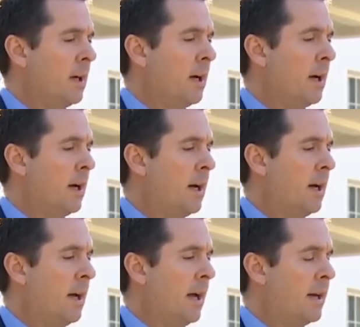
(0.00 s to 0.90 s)

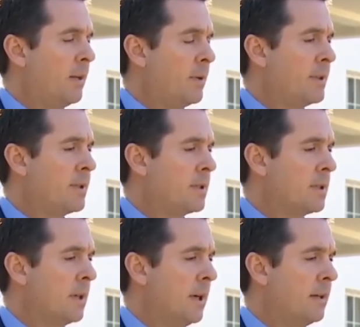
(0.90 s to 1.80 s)
and
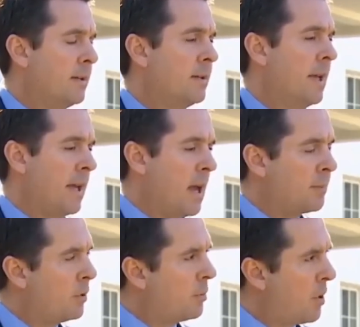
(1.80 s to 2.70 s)
they came
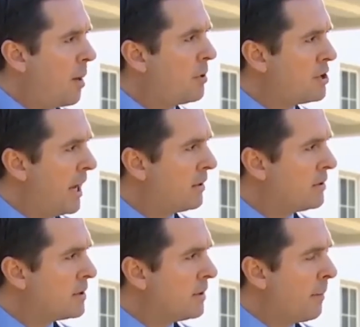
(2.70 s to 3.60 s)
through the proper channels.